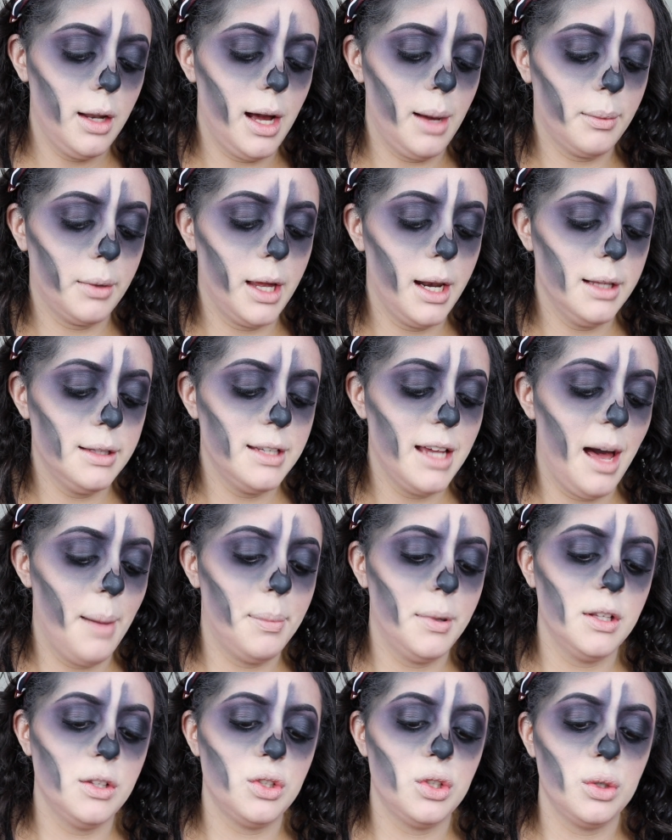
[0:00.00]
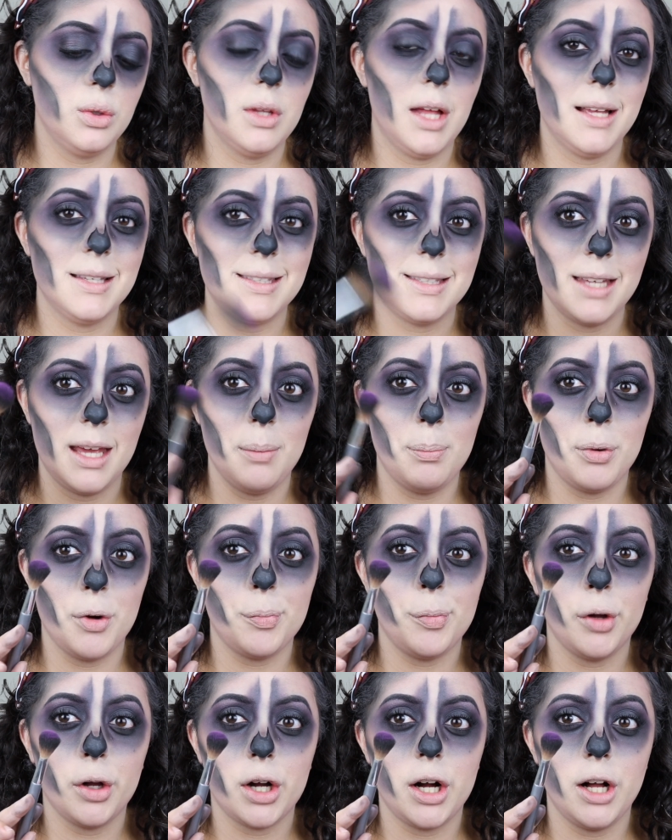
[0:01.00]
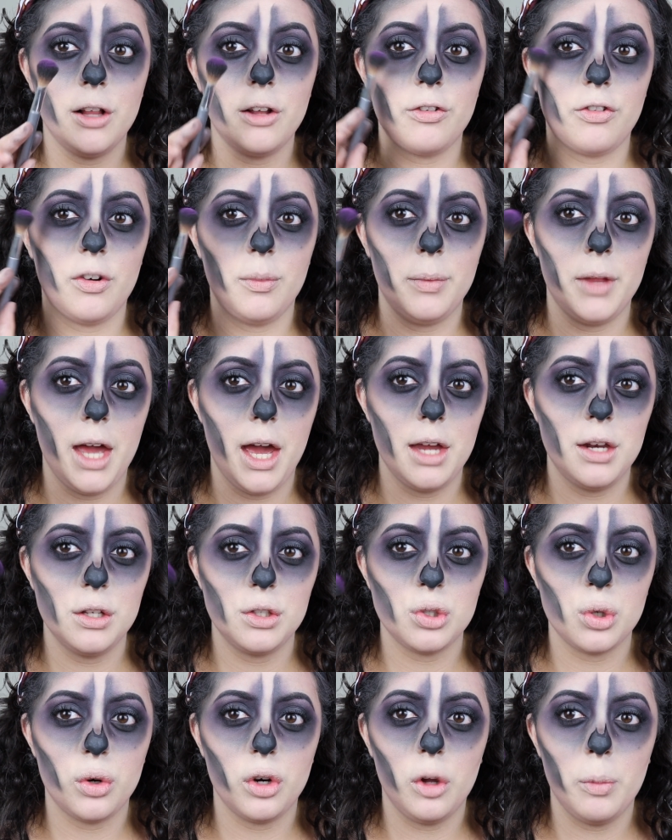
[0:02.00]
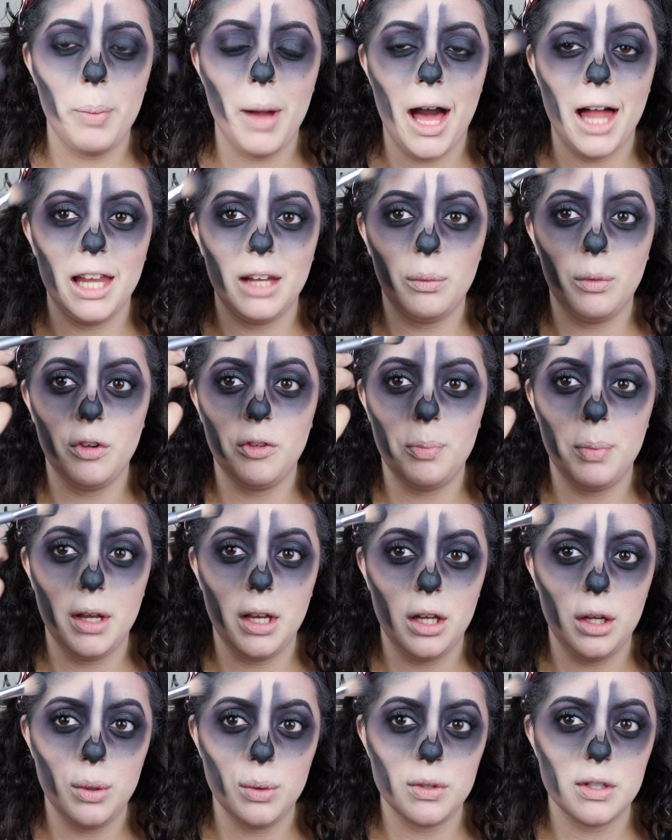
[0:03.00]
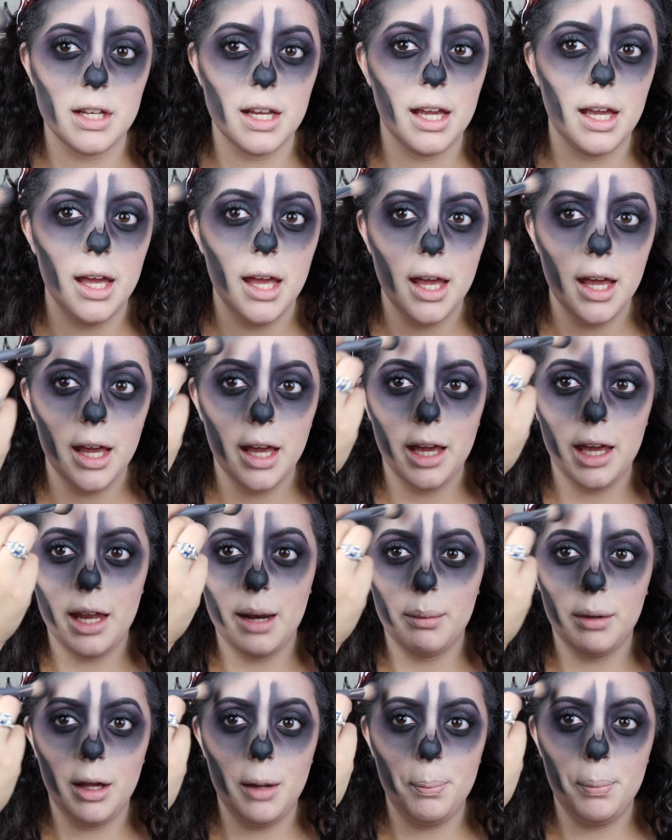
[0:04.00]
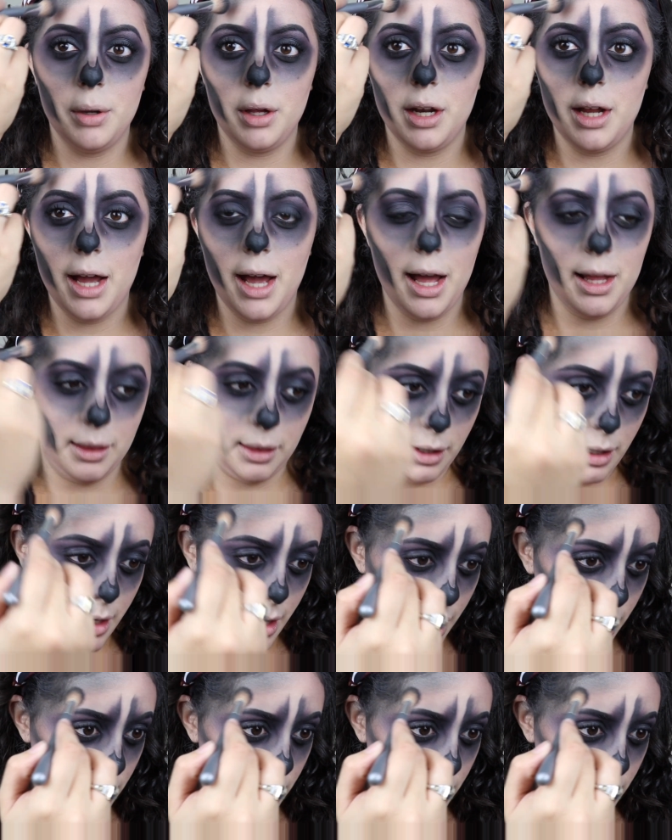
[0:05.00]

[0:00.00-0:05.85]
Now I'm gonna tap into that same purple color from the Editorial palette we've been using and I'm gonna put it at the